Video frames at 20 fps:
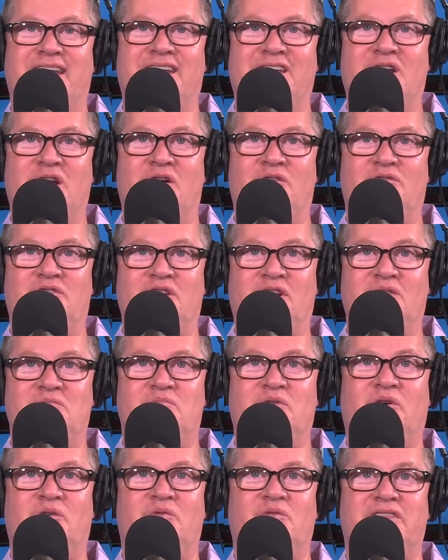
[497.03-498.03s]
That you know, if you can
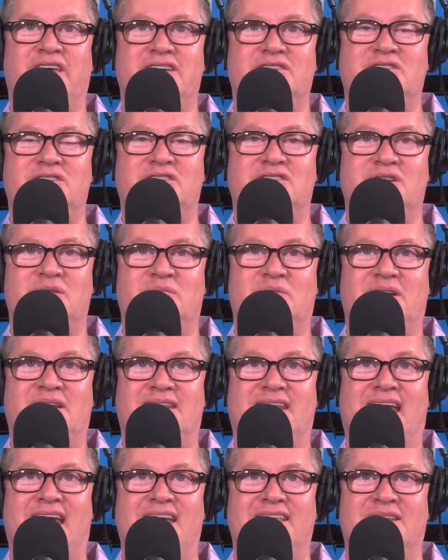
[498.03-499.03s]
build a relationship in a
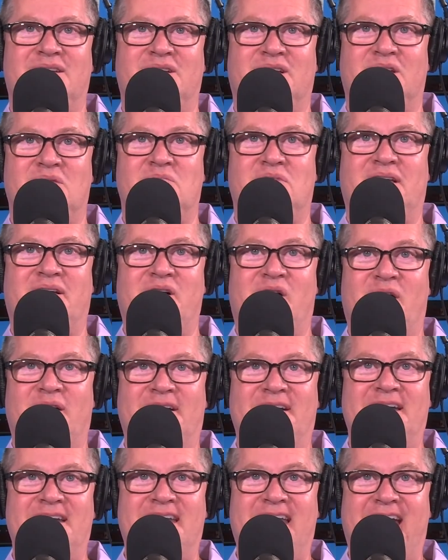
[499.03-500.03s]
day, then it could be gone
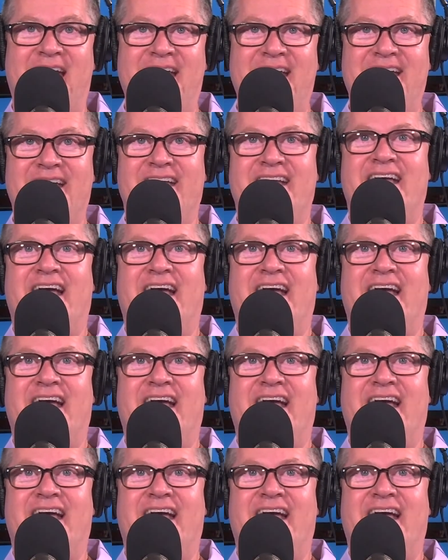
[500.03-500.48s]
in a day.